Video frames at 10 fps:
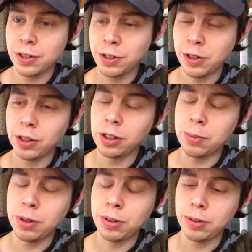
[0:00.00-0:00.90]
Jean
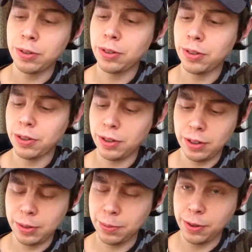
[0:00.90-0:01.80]
Clément
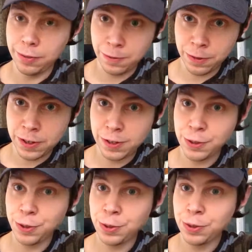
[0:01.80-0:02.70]
of
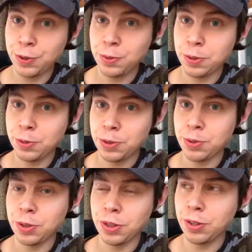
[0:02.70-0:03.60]
France, who lived to be
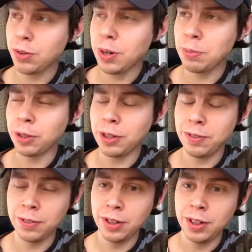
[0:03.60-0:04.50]
123, I
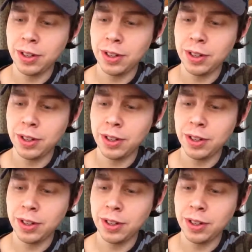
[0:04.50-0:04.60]
believe,